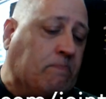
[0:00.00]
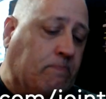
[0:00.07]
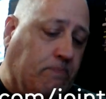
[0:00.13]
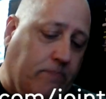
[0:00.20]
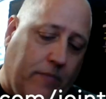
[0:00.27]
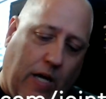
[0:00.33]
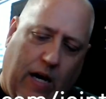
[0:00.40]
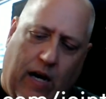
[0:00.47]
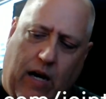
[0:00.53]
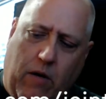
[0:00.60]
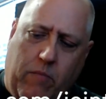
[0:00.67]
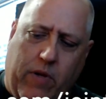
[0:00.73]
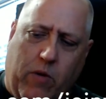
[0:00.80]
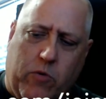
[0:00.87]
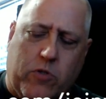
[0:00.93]

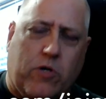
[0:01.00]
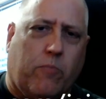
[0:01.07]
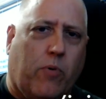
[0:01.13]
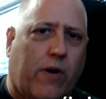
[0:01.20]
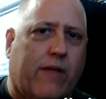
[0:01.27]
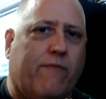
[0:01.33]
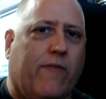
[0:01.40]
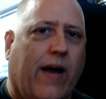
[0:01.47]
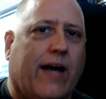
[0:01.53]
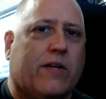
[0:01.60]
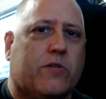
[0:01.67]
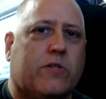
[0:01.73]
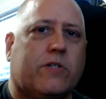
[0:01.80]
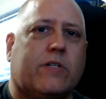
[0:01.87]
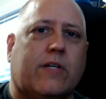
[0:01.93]
It was a pretty
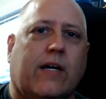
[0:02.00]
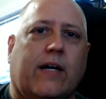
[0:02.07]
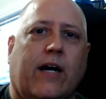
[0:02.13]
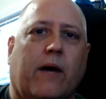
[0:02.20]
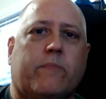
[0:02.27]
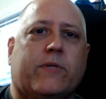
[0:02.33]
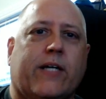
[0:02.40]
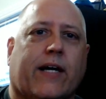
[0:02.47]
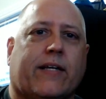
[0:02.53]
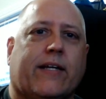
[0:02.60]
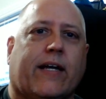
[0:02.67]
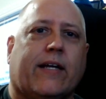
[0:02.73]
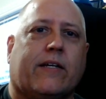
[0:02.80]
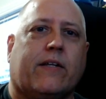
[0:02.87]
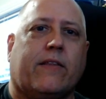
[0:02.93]
fast uptick to
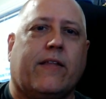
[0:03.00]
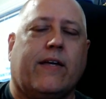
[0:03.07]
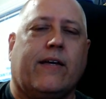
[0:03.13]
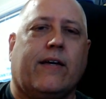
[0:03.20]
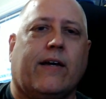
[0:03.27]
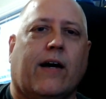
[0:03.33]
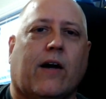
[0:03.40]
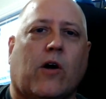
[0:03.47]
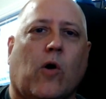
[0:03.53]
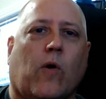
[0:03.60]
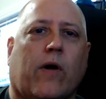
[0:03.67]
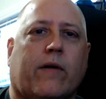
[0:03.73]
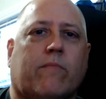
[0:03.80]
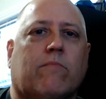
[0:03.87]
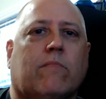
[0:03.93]
get to the
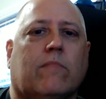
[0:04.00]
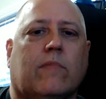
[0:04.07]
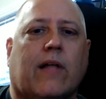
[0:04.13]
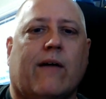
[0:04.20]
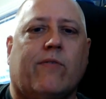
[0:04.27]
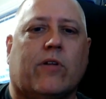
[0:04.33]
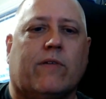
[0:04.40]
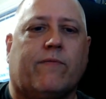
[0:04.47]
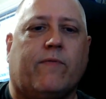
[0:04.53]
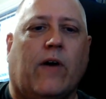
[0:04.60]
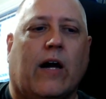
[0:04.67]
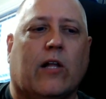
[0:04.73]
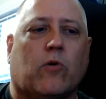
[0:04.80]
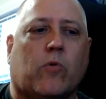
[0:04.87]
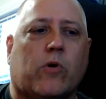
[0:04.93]
current level of
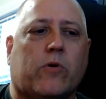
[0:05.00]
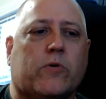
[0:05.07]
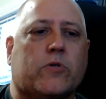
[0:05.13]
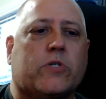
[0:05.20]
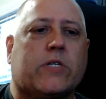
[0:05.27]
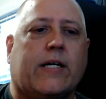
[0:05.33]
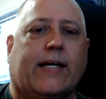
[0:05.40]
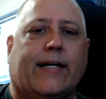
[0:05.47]
followers.